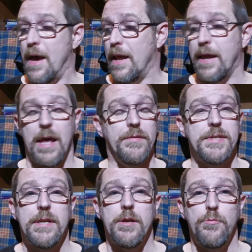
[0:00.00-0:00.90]
And again, I've
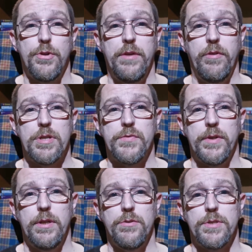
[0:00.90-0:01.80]
said it in previous
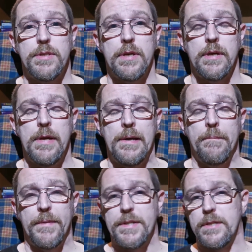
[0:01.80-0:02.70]
videos that
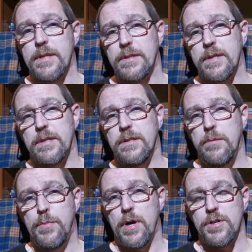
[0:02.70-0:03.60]
this is a
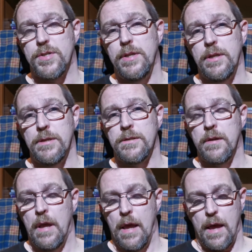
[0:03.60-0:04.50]
16-part series,
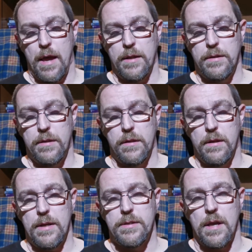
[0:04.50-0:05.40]
and
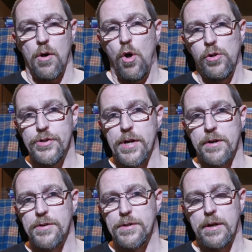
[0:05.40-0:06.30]
it all
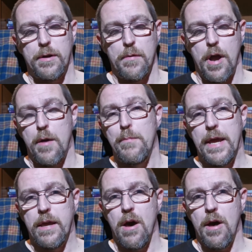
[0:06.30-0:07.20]
circles around our
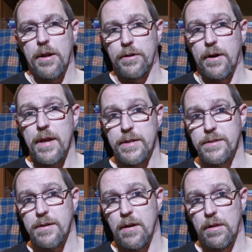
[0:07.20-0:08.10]
main character and his
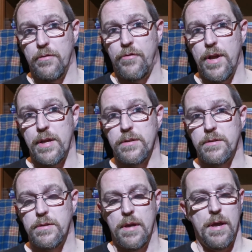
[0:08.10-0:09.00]
circle of
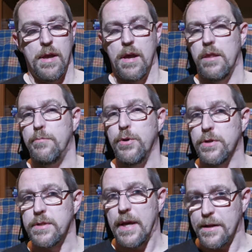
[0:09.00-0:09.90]
friends. And the
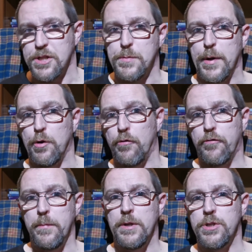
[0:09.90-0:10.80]
books kind of spin off
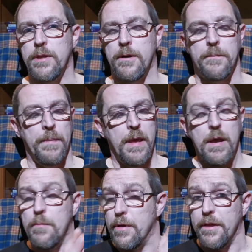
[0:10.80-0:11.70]
from each other,
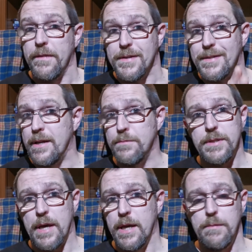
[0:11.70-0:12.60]
but then the same
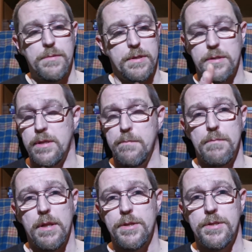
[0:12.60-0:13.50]
times, the
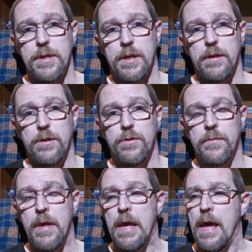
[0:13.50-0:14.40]
same military, you
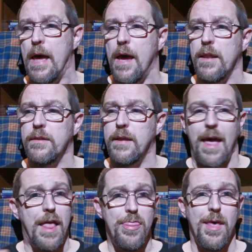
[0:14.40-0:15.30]
know. And
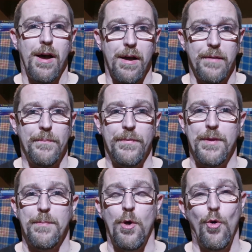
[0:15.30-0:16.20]
in that,
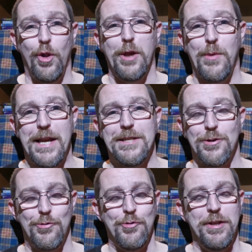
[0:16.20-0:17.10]
the only way
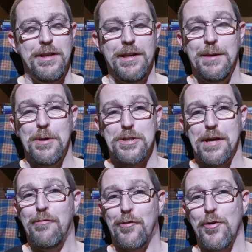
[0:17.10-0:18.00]
to really keep
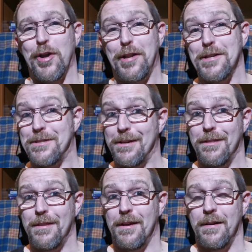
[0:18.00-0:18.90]
yourself organized
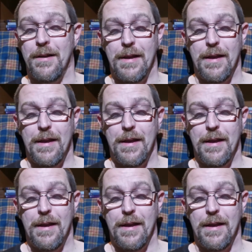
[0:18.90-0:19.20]
in that